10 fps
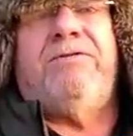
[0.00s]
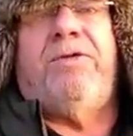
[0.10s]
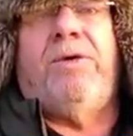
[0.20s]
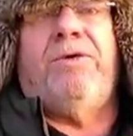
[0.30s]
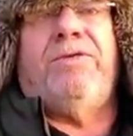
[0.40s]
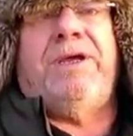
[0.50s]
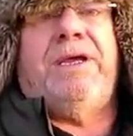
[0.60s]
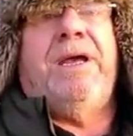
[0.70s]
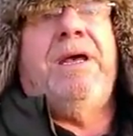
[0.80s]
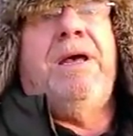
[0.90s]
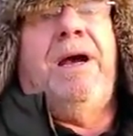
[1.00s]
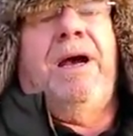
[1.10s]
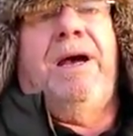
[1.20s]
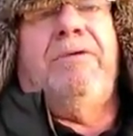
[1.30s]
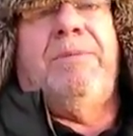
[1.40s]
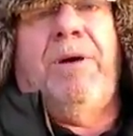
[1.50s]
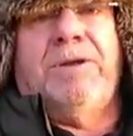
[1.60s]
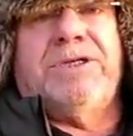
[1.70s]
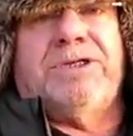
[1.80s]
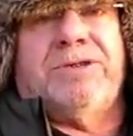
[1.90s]
for the
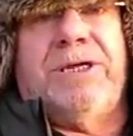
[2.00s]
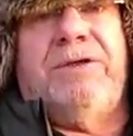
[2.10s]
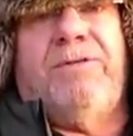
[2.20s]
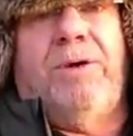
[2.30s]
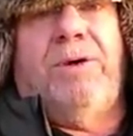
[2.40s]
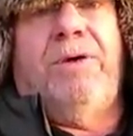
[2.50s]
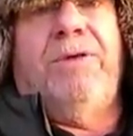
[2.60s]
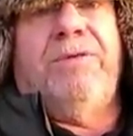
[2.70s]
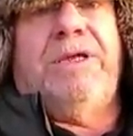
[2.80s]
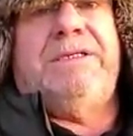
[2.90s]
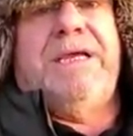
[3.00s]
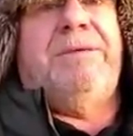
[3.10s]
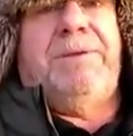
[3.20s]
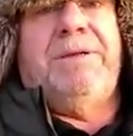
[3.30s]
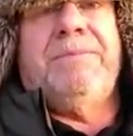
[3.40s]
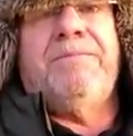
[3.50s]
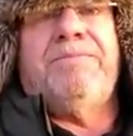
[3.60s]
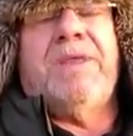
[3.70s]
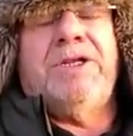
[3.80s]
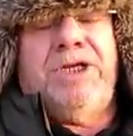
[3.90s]
repository for the deep
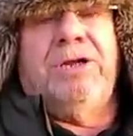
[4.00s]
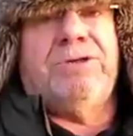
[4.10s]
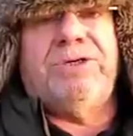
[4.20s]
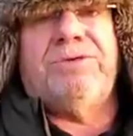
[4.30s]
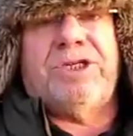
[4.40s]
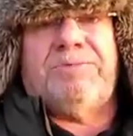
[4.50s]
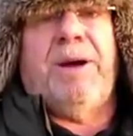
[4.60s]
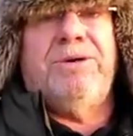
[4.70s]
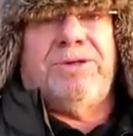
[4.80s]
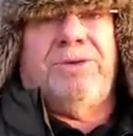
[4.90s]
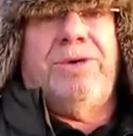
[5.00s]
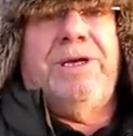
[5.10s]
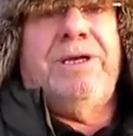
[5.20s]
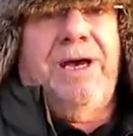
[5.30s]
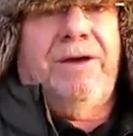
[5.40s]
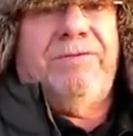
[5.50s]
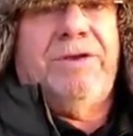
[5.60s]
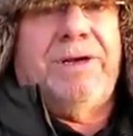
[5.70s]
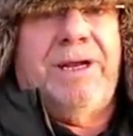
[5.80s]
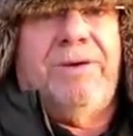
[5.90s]
geological disposal of
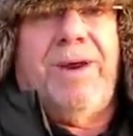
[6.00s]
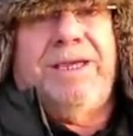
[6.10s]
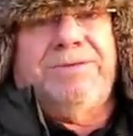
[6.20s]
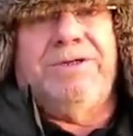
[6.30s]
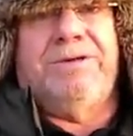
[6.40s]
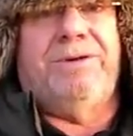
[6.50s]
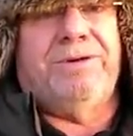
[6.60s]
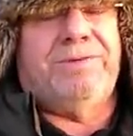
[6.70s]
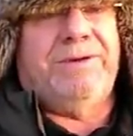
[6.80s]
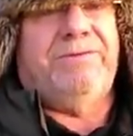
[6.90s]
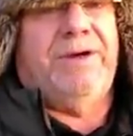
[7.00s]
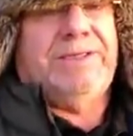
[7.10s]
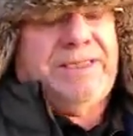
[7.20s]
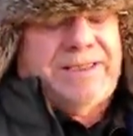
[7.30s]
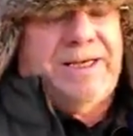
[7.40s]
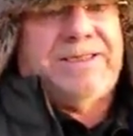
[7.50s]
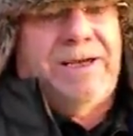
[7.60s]
nuclear waste, which of course we've discussed